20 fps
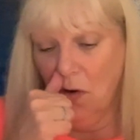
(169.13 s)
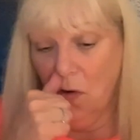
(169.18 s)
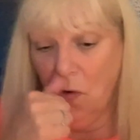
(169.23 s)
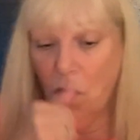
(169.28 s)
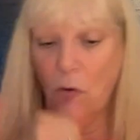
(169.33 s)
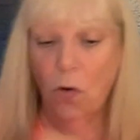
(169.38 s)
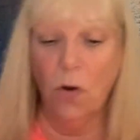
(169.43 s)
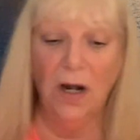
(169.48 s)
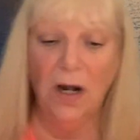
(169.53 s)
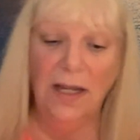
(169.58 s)

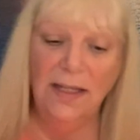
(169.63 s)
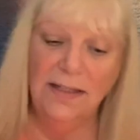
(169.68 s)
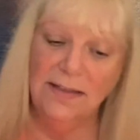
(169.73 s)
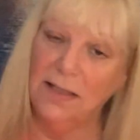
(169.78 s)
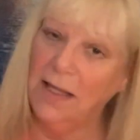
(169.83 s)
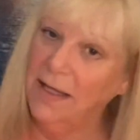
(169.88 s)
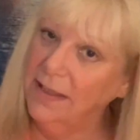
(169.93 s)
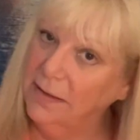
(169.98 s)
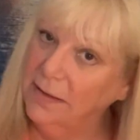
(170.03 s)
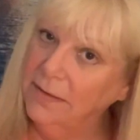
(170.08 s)
Or it's
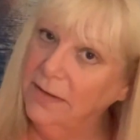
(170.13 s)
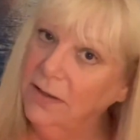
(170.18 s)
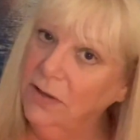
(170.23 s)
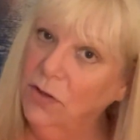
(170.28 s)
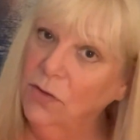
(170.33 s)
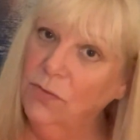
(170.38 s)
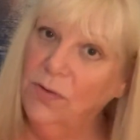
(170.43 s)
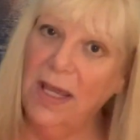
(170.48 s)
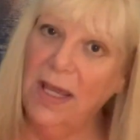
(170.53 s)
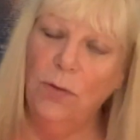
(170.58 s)
like
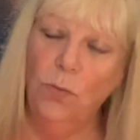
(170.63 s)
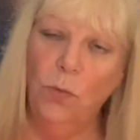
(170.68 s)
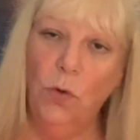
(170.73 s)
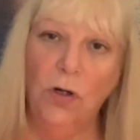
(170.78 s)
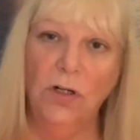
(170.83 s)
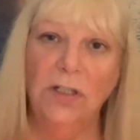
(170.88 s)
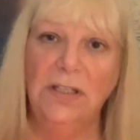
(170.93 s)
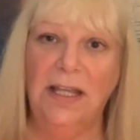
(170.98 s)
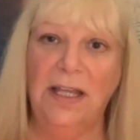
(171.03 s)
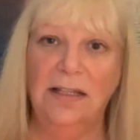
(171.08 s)
you get
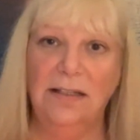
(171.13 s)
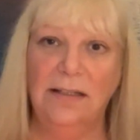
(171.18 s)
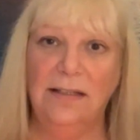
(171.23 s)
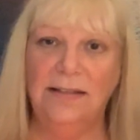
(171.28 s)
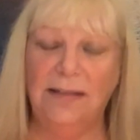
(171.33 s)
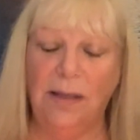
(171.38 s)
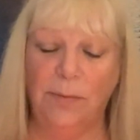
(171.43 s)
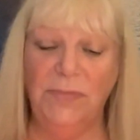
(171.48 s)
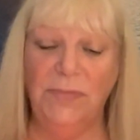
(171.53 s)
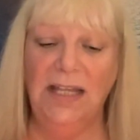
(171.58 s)
word that
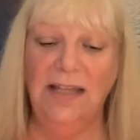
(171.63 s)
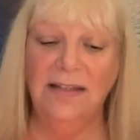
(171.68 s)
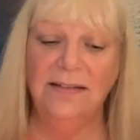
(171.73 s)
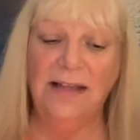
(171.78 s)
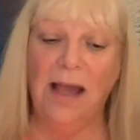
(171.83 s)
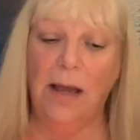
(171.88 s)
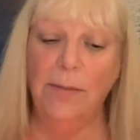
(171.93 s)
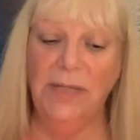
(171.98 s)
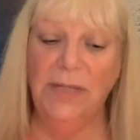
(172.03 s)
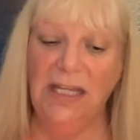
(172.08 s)
something is
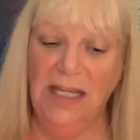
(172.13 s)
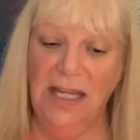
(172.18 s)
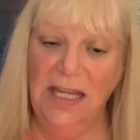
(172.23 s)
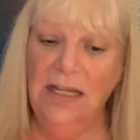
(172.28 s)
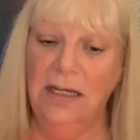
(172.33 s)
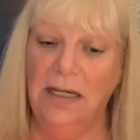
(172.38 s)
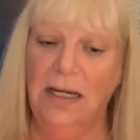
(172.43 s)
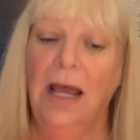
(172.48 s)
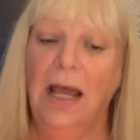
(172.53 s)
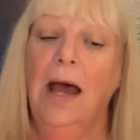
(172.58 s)
coming
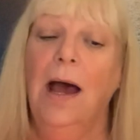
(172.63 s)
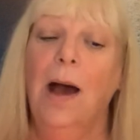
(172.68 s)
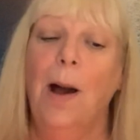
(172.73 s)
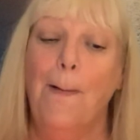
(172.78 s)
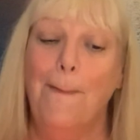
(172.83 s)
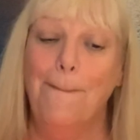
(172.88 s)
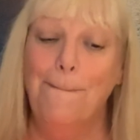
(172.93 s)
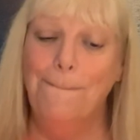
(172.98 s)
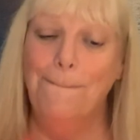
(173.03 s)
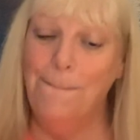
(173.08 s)
in,
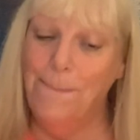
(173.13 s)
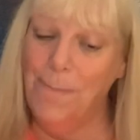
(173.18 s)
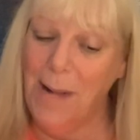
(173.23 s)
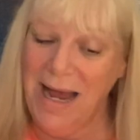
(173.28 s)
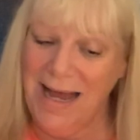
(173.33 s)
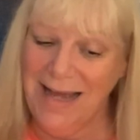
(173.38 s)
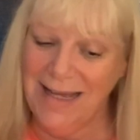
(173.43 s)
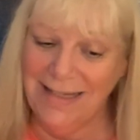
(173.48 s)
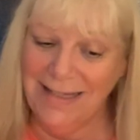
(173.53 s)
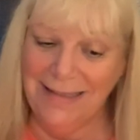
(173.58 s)

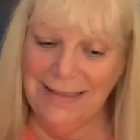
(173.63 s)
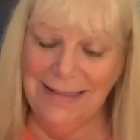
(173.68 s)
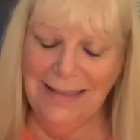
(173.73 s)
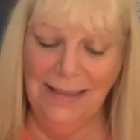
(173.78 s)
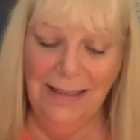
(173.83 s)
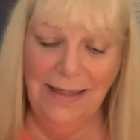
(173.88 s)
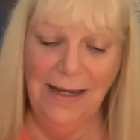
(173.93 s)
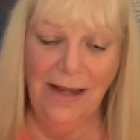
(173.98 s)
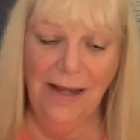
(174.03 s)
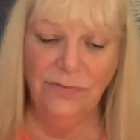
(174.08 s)
but
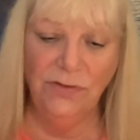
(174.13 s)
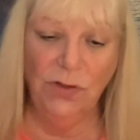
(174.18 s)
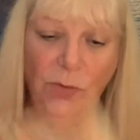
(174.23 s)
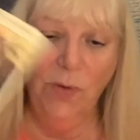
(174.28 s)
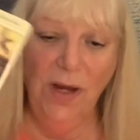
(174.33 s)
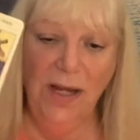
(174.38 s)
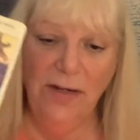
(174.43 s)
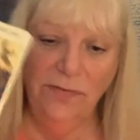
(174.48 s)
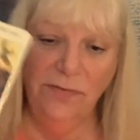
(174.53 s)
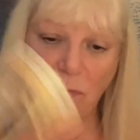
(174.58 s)
you have to
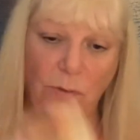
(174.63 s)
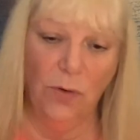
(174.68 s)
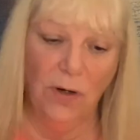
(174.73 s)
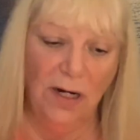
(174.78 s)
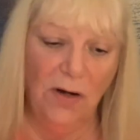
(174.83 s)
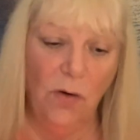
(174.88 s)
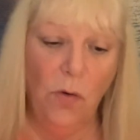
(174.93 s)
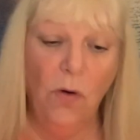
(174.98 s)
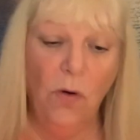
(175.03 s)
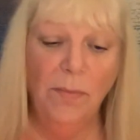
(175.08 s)
wait for
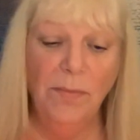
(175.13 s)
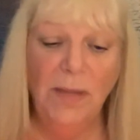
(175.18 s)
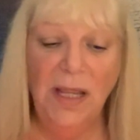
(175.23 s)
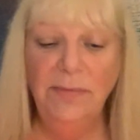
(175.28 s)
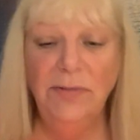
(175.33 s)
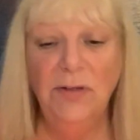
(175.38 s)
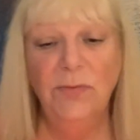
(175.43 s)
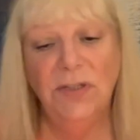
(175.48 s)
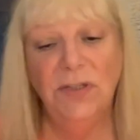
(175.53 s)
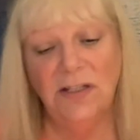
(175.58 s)
it. Or
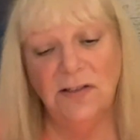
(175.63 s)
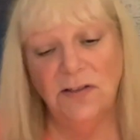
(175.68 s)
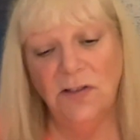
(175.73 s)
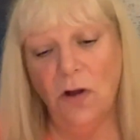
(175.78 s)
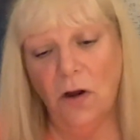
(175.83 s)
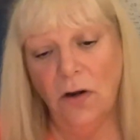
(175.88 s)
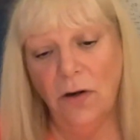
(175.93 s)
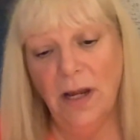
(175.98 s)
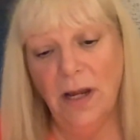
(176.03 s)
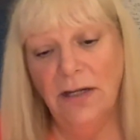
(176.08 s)
maybe with the
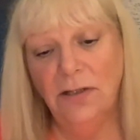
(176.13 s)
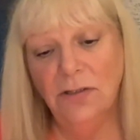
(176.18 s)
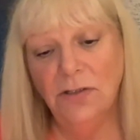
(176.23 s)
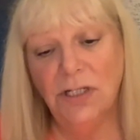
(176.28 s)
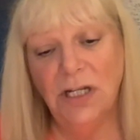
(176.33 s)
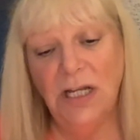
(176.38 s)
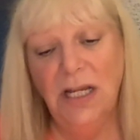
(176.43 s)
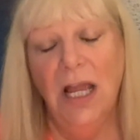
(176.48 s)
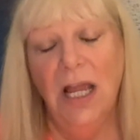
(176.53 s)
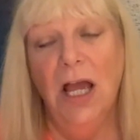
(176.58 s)
star
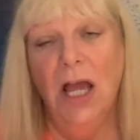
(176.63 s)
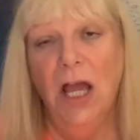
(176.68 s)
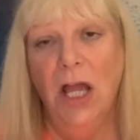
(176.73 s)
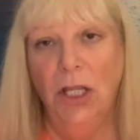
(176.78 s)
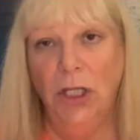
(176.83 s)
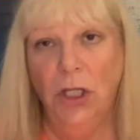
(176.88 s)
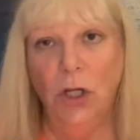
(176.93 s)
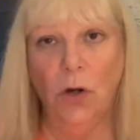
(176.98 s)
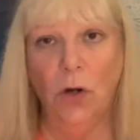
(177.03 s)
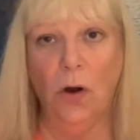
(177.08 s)
energy,
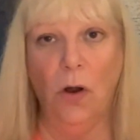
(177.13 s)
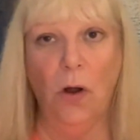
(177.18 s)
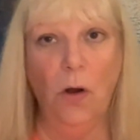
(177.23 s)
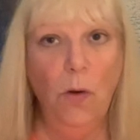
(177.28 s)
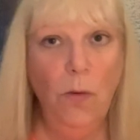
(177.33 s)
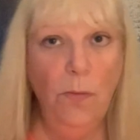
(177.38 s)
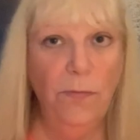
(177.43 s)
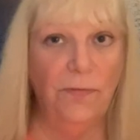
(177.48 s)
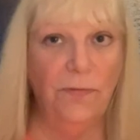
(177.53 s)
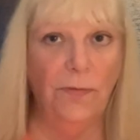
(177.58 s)
you're
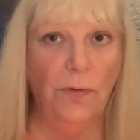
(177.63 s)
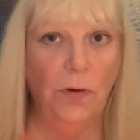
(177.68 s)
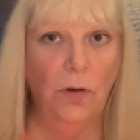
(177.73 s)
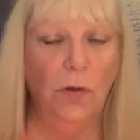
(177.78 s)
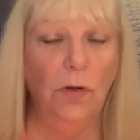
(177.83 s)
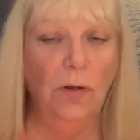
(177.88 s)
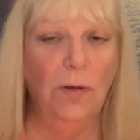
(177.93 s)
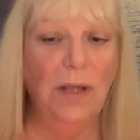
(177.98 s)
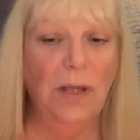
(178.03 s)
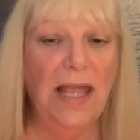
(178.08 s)

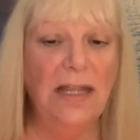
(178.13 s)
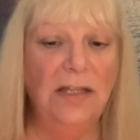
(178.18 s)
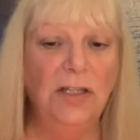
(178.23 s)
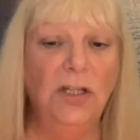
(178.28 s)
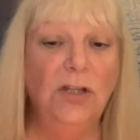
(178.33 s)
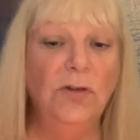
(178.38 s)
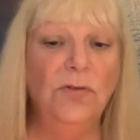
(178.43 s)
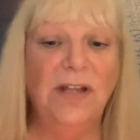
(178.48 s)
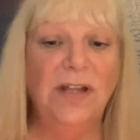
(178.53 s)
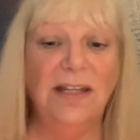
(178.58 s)
hopeful and
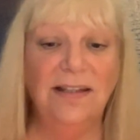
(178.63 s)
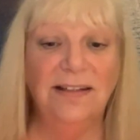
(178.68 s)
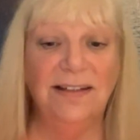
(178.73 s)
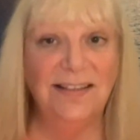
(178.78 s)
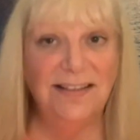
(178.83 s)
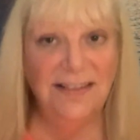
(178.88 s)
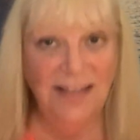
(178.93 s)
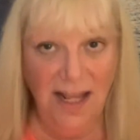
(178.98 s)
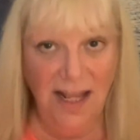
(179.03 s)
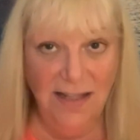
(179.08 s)
you can
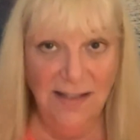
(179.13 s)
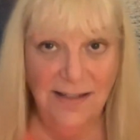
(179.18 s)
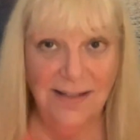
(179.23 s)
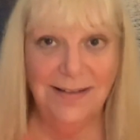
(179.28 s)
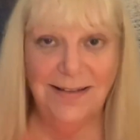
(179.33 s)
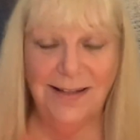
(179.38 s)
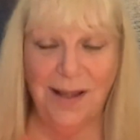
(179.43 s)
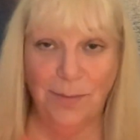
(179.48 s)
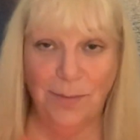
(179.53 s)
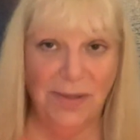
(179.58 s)
sense
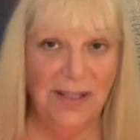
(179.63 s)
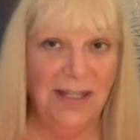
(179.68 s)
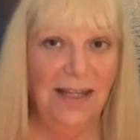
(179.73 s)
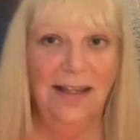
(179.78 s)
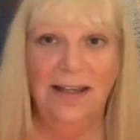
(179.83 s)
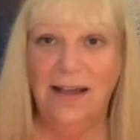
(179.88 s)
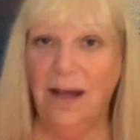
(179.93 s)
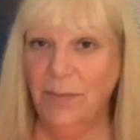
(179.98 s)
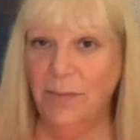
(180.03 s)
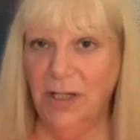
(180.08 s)
something
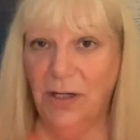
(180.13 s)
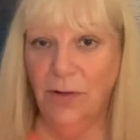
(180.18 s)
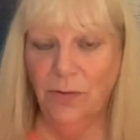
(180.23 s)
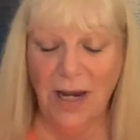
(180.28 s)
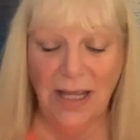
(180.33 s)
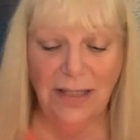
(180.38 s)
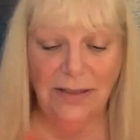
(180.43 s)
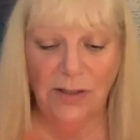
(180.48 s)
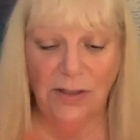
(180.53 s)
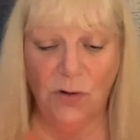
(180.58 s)
coming
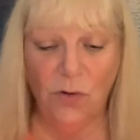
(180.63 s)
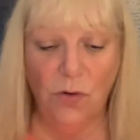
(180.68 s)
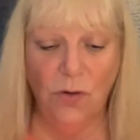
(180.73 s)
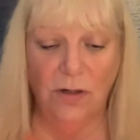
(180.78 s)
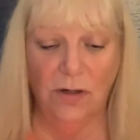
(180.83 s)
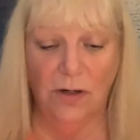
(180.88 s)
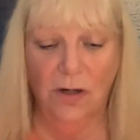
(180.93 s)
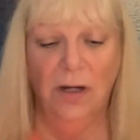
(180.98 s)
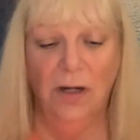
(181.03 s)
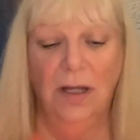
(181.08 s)
around the
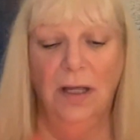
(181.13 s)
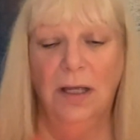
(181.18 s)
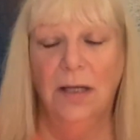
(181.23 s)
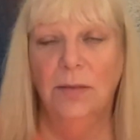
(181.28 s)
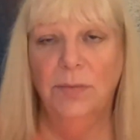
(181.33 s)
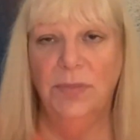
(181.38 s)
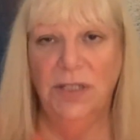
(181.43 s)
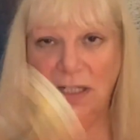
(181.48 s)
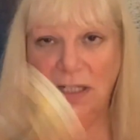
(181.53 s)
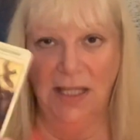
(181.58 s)
corner.
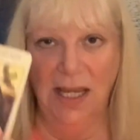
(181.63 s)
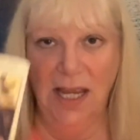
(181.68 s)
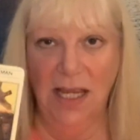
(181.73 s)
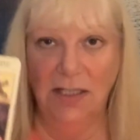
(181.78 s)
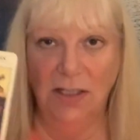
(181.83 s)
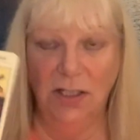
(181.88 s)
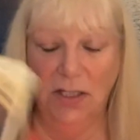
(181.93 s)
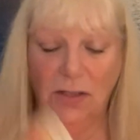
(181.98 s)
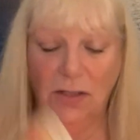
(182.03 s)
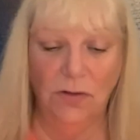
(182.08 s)
But
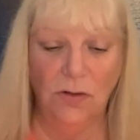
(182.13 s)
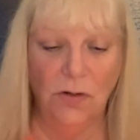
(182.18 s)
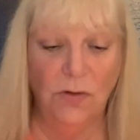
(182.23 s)
again, you know